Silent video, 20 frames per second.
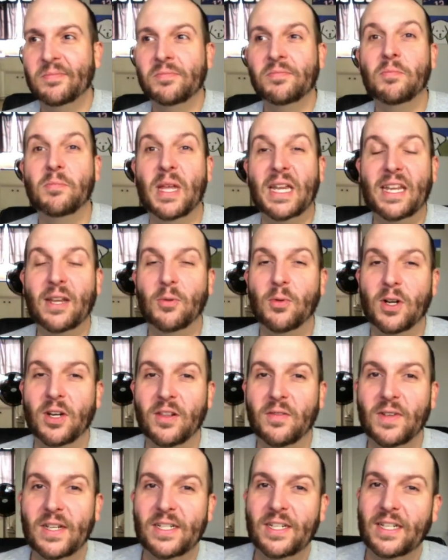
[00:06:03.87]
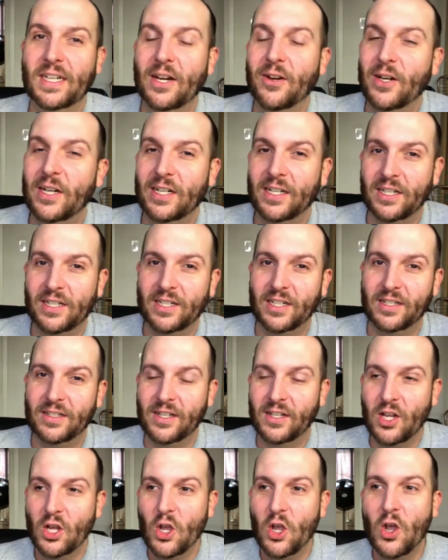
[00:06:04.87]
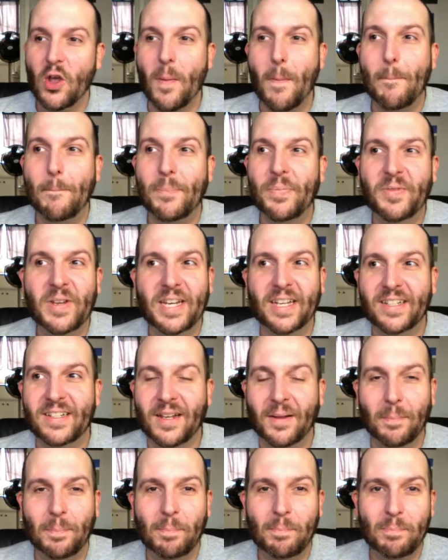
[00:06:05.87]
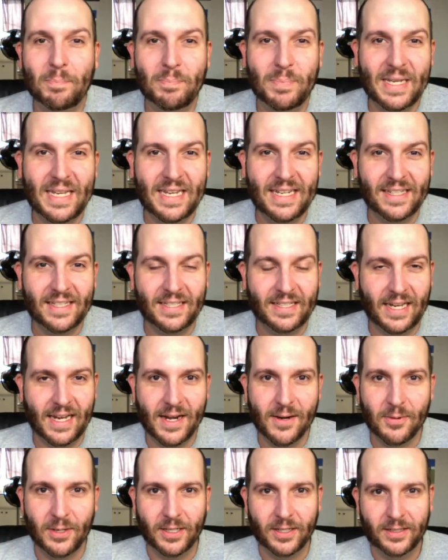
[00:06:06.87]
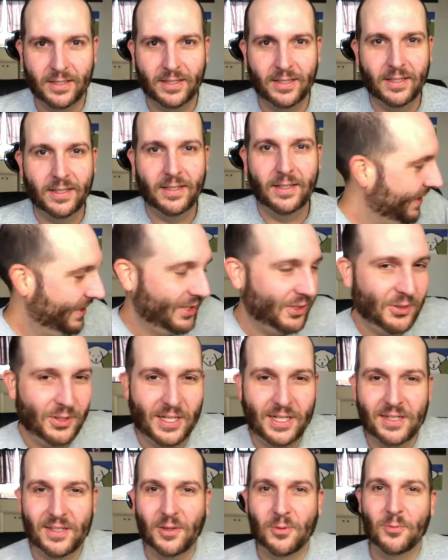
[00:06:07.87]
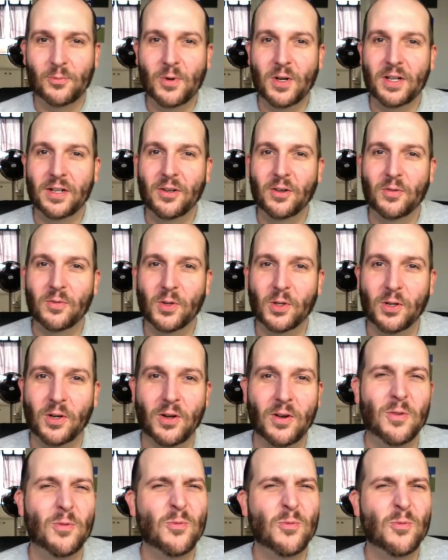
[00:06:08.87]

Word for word: Make it one of the vegetarian dishes. Just a beet sandwich. So it gets a one overall.